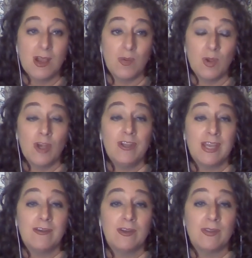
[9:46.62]
We all
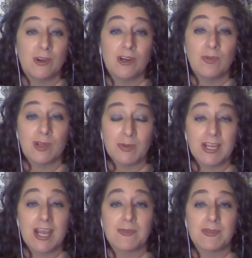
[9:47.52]
now know the hard way what
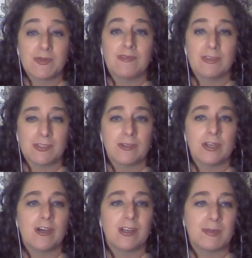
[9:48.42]
happens when the visitor
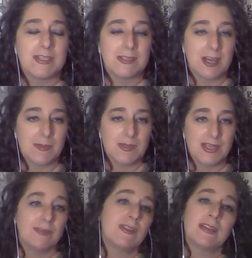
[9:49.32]
economy stops.
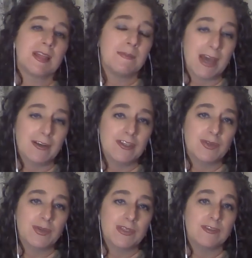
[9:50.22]
Everything that matters
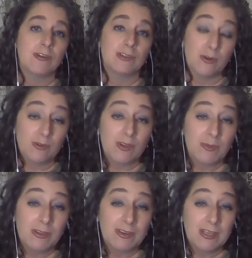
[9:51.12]
to us in our local
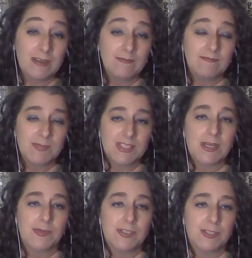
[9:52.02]
community
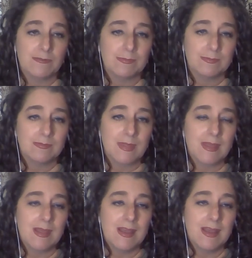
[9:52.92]
stops too.
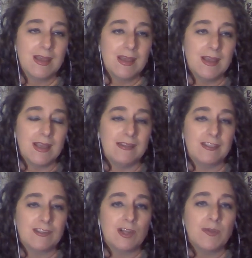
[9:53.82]
In
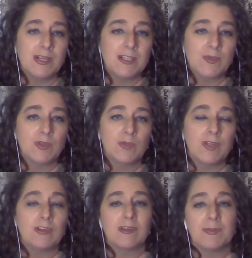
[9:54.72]
this globalized world, we
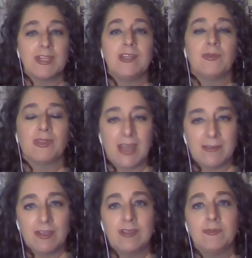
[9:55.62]
are competing with
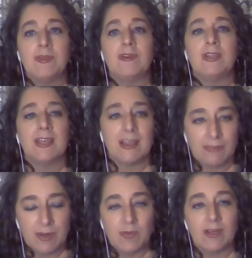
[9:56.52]
every community
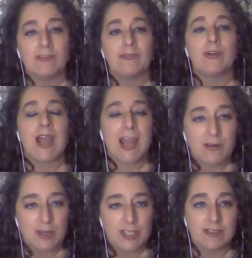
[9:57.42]
everywhere for
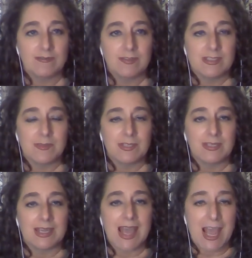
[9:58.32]
our share of
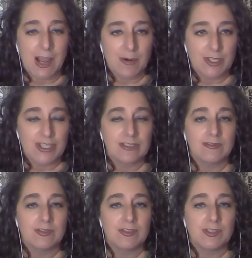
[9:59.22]
visibility, our share of
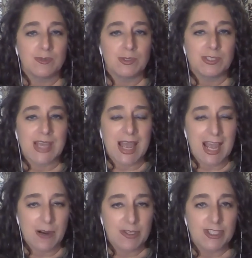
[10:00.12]
consumers,
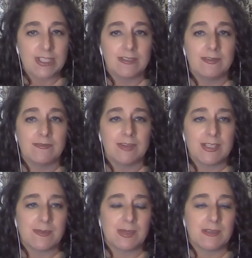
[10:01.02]
our share of
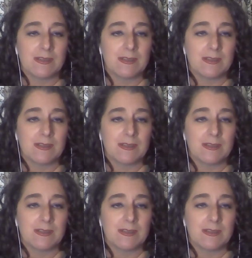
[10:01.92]
investment.